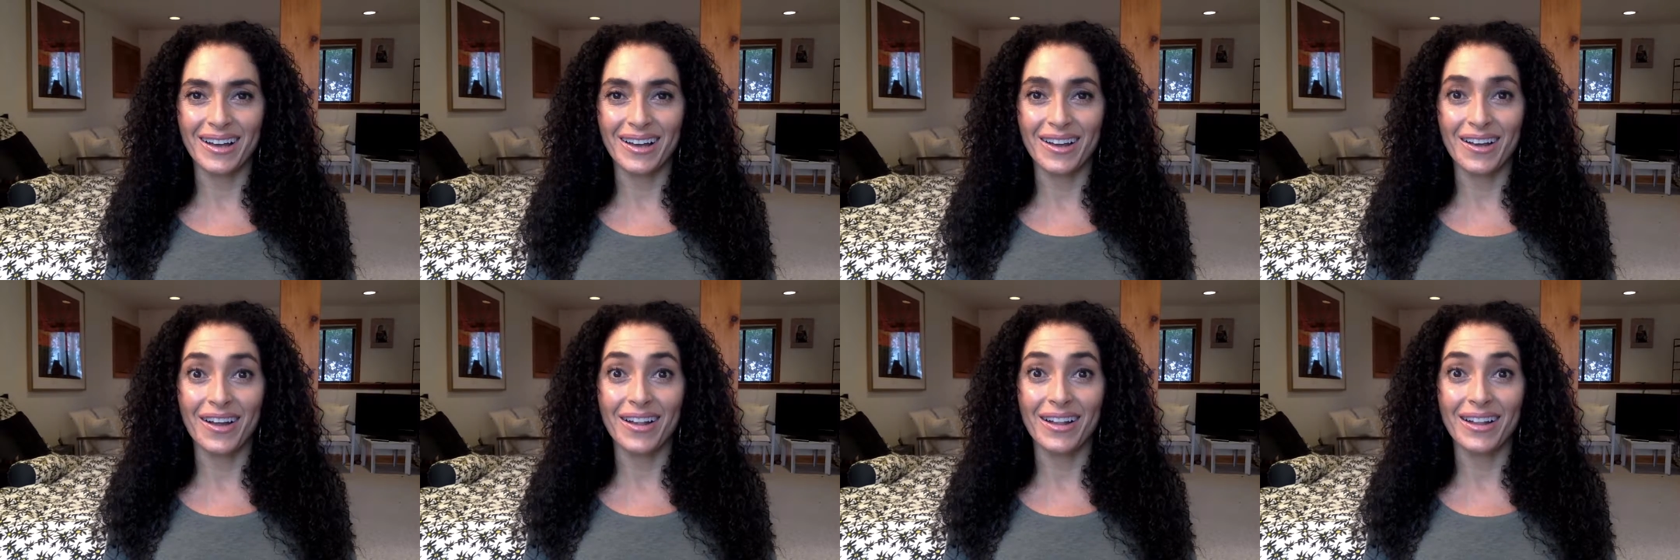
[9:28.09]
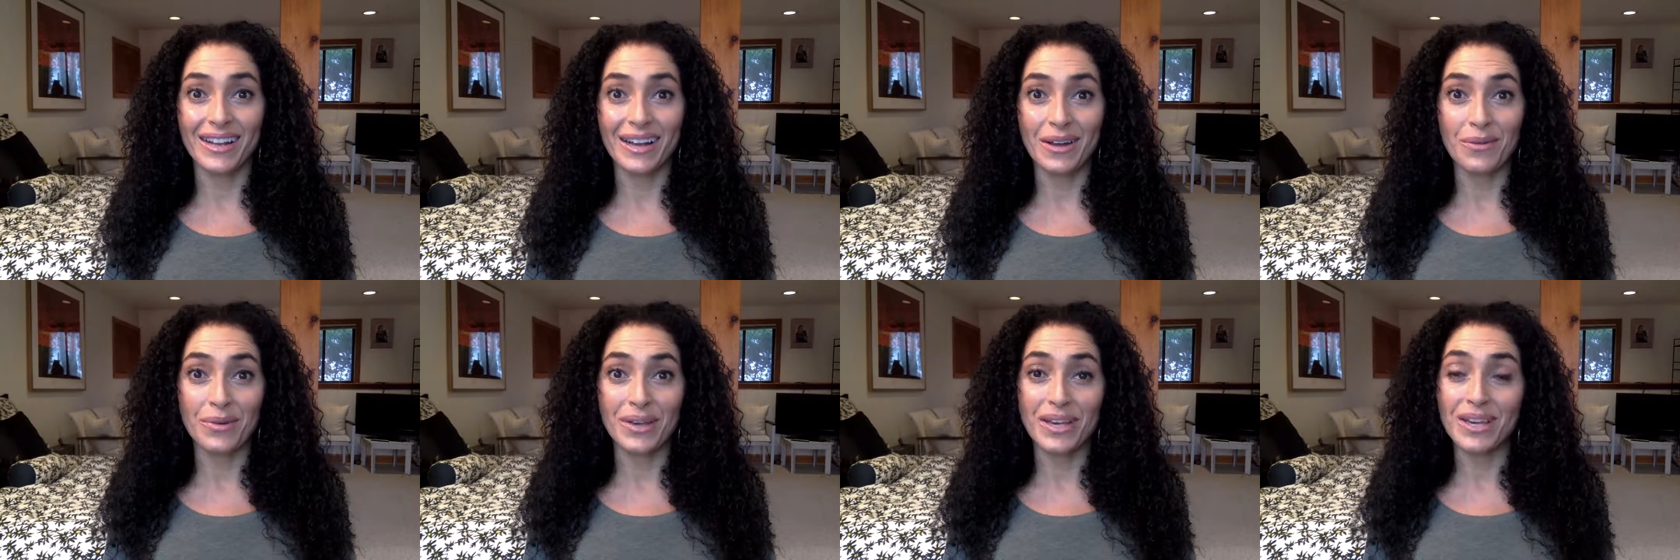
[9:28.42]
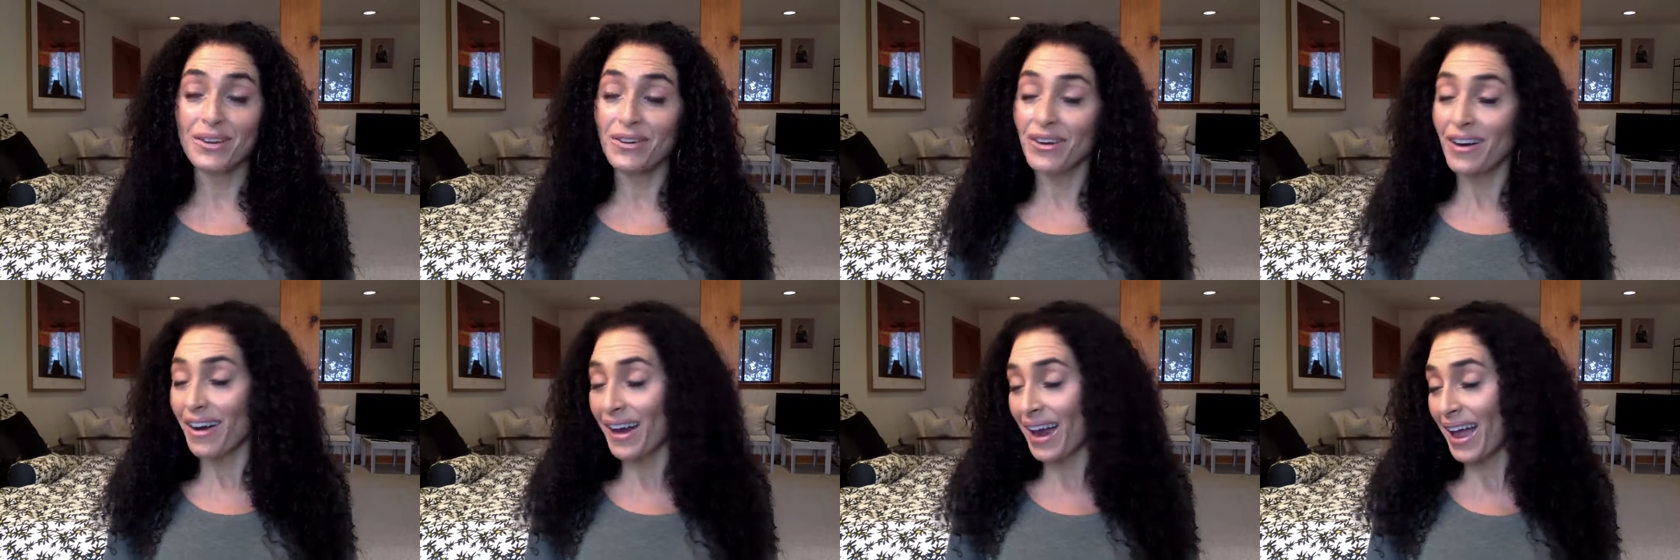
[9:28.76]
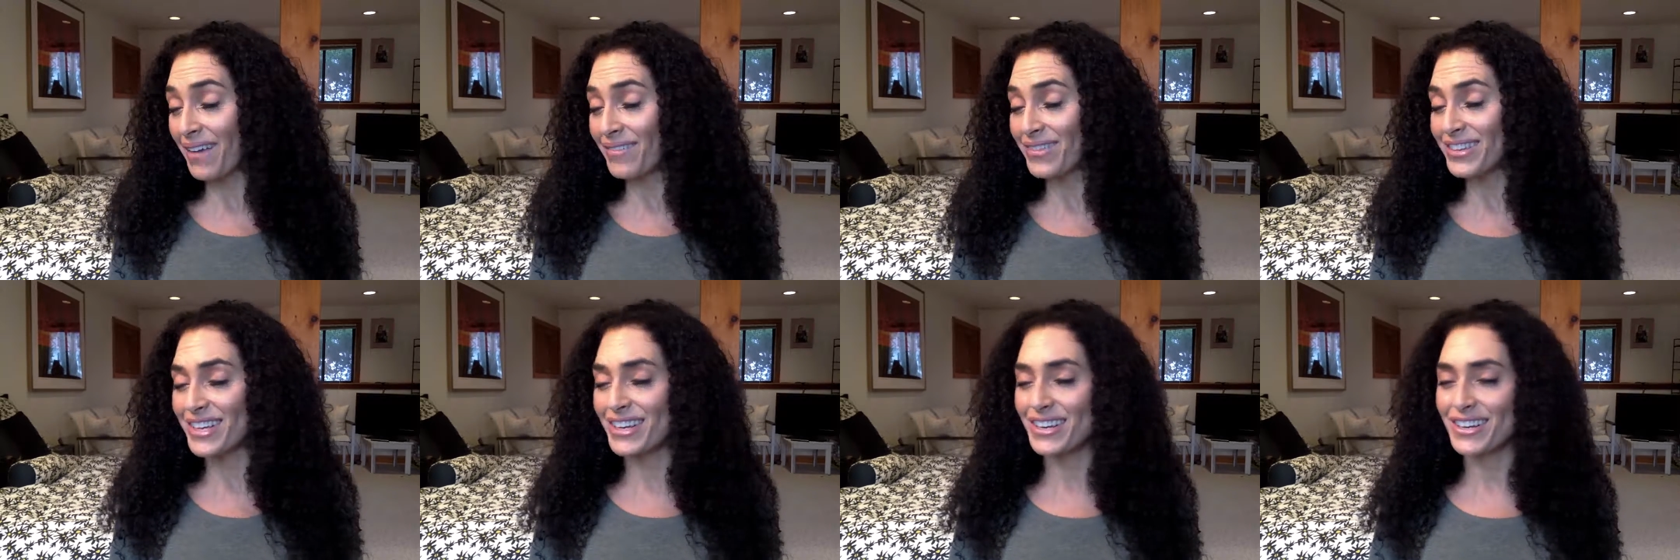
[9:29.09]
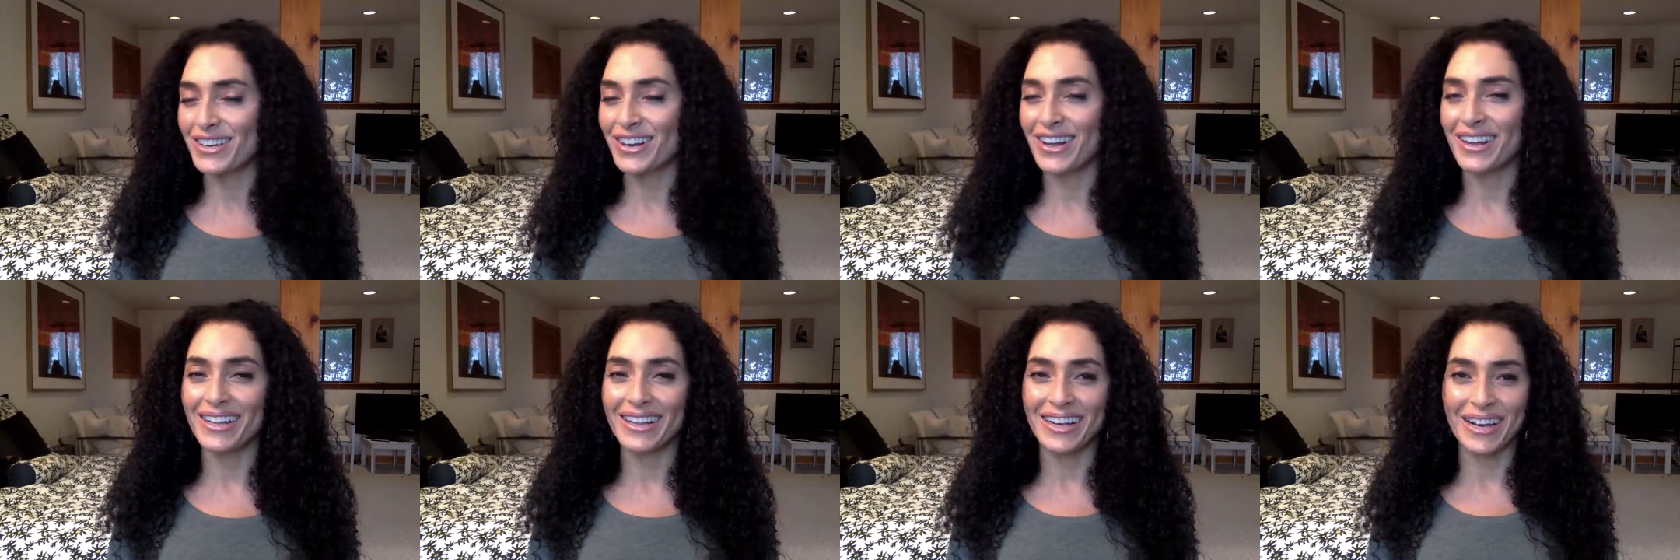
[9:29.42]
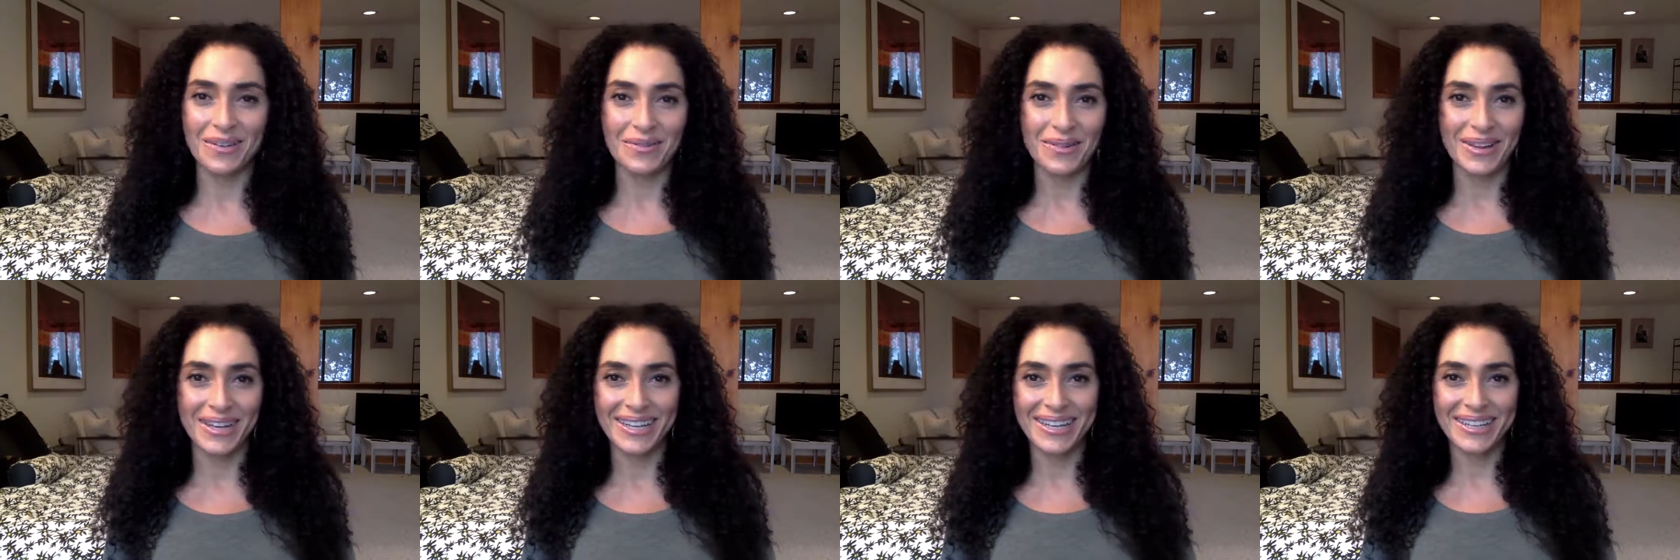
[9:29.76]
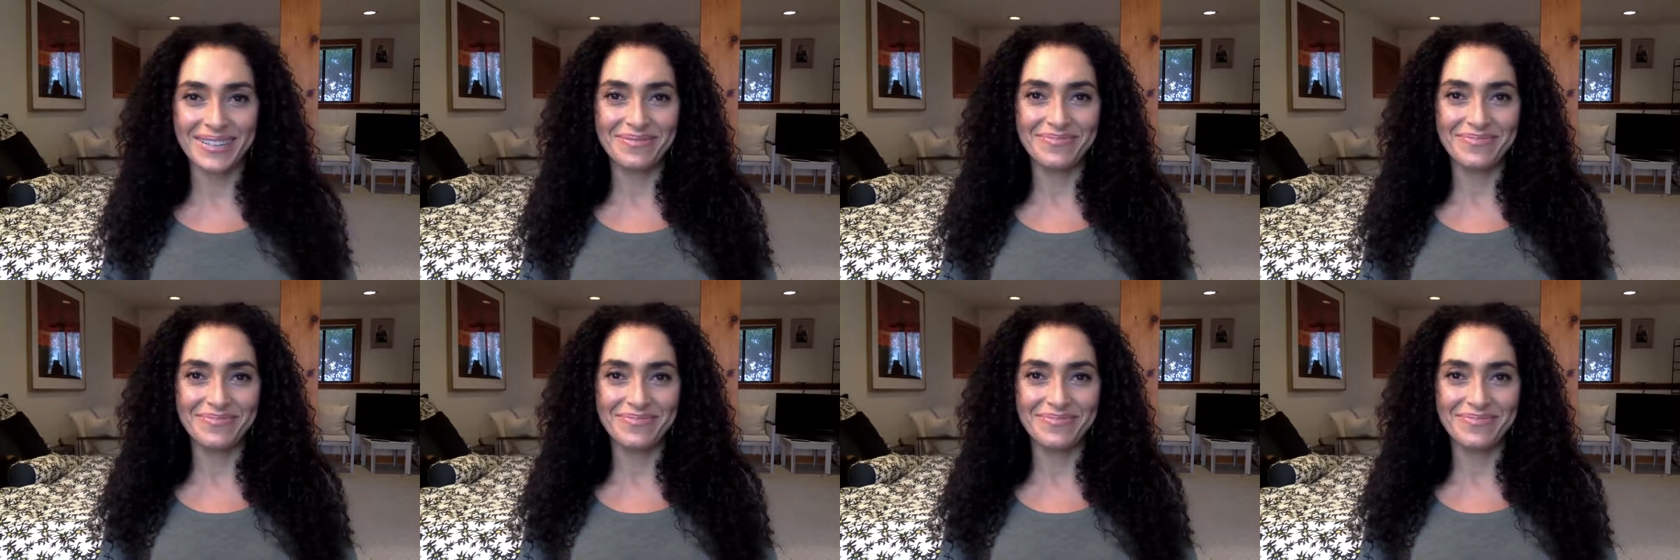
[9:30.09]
holiday week, or are having a good holiday week.